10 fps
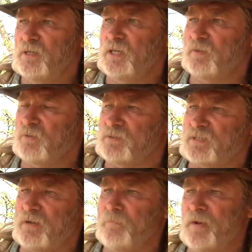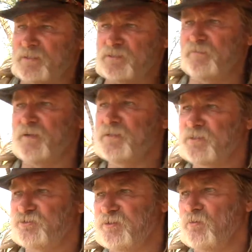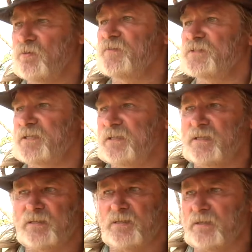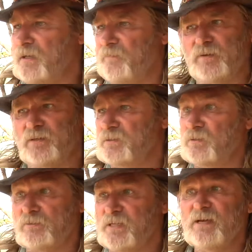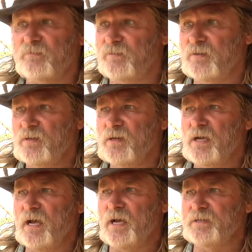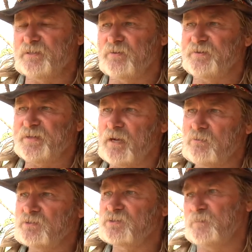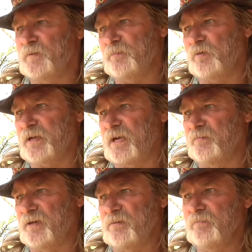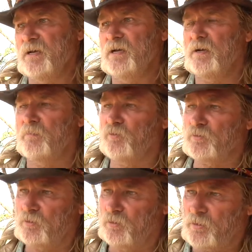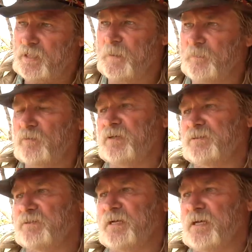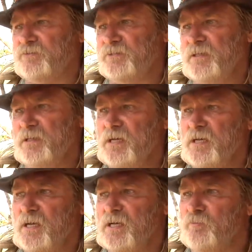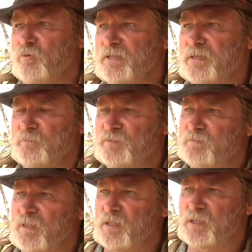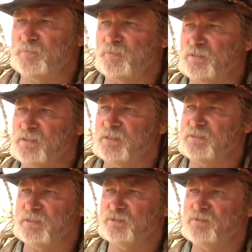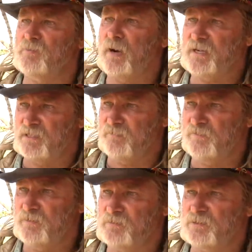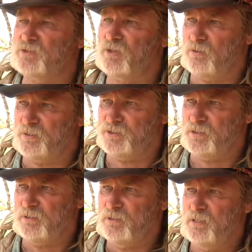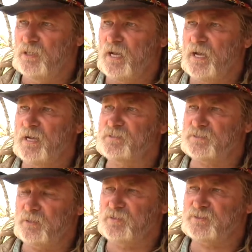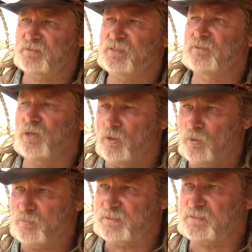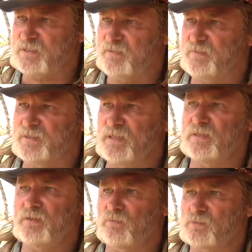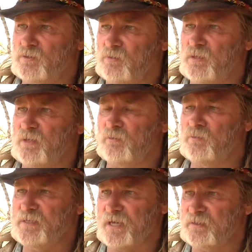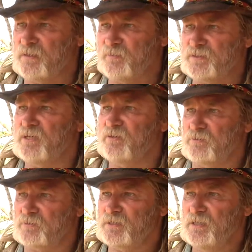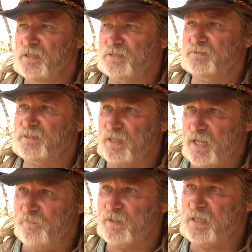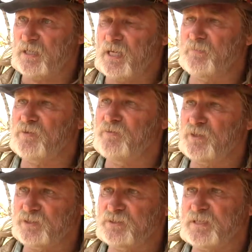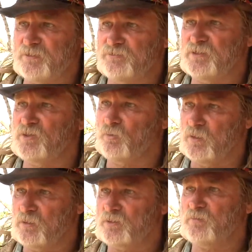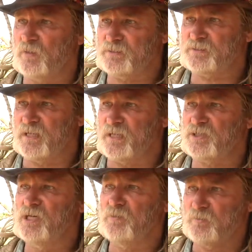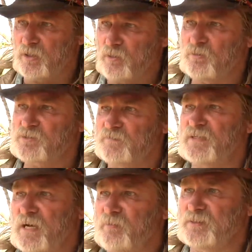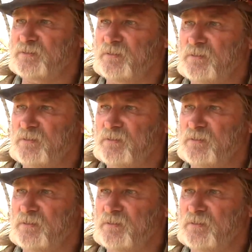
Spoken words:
It was a massive industry all of a sudden that Africa did not have. And so thousands of people came here. It brought a lot of capital into the country. It brought expertise into the mining field and geology. And so much so then gold was discovered, and then also oil and all the other materials. So South Africa became the richest country in the world at one stage because of diamonds.